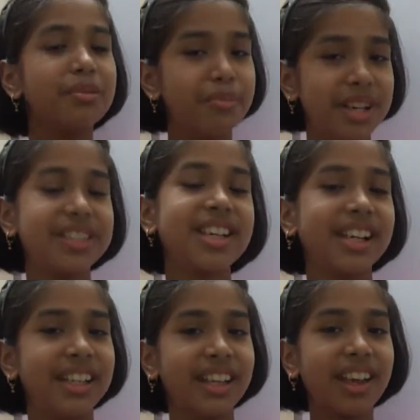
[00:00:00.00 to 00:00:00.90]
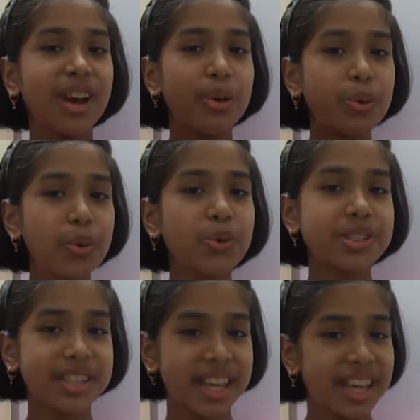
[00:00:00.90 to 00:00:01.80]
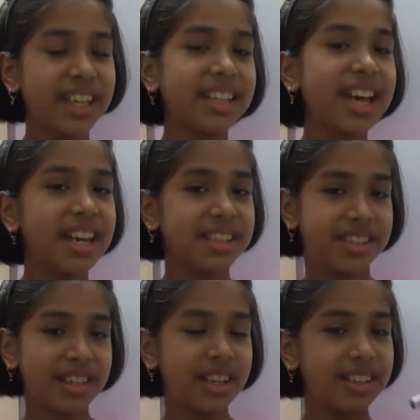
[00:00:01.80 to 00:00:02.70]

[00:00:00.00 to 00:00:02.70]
Basically, whose area is?